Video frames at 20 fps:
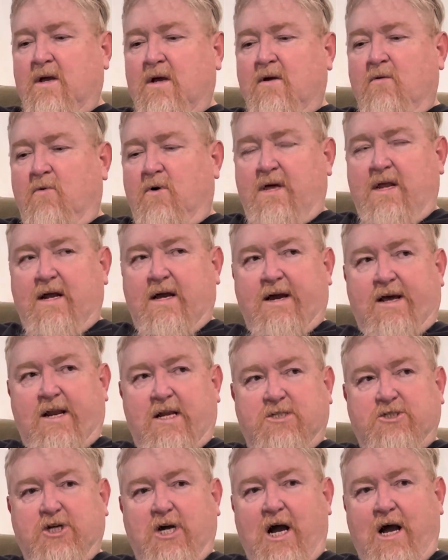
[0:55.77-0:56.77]
Well, then I got a
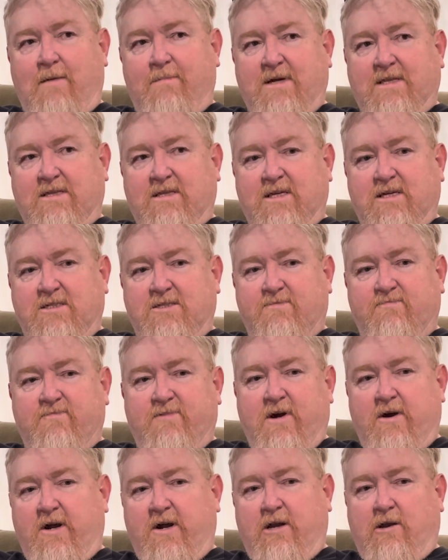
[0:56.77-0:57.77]
job at this
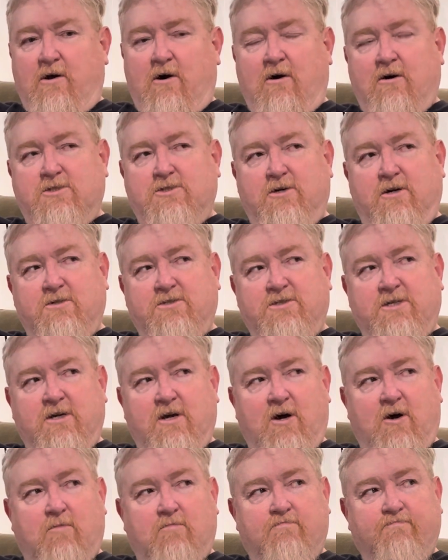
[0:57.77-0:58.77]
very large nursing
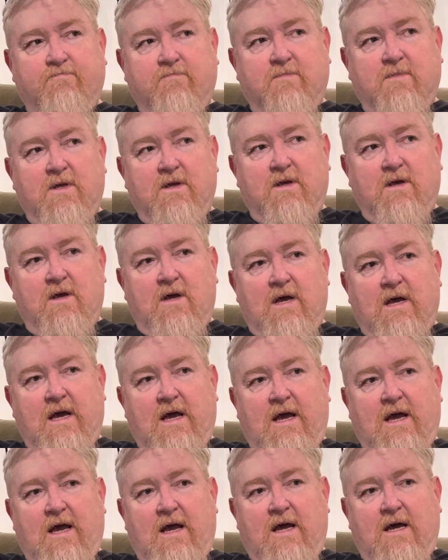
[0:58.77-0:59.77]
home,
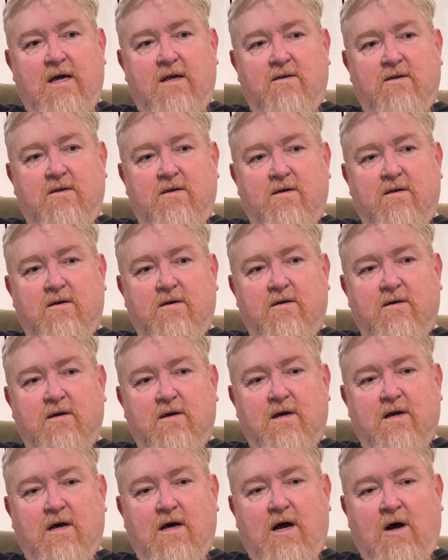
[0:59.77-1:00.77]
and
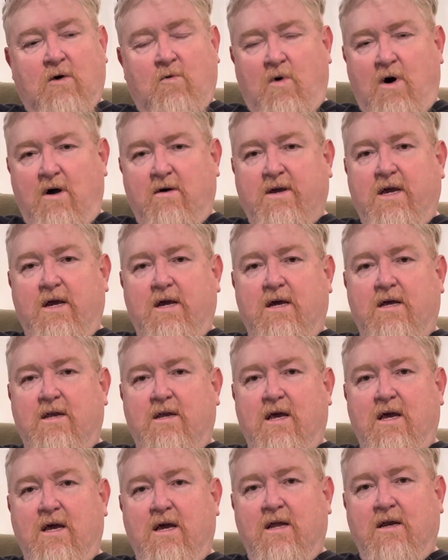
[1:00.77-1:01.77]
I walk in
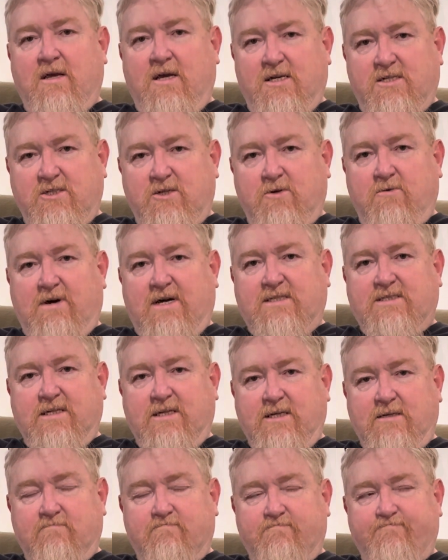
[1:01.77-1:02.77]
and guess who I
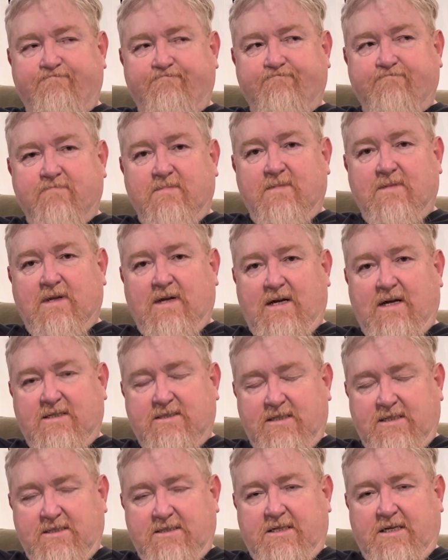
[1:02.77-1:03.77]
see? I
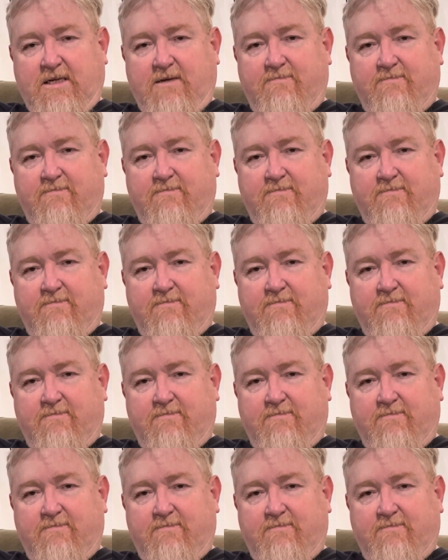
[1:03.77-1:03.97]
see Steve.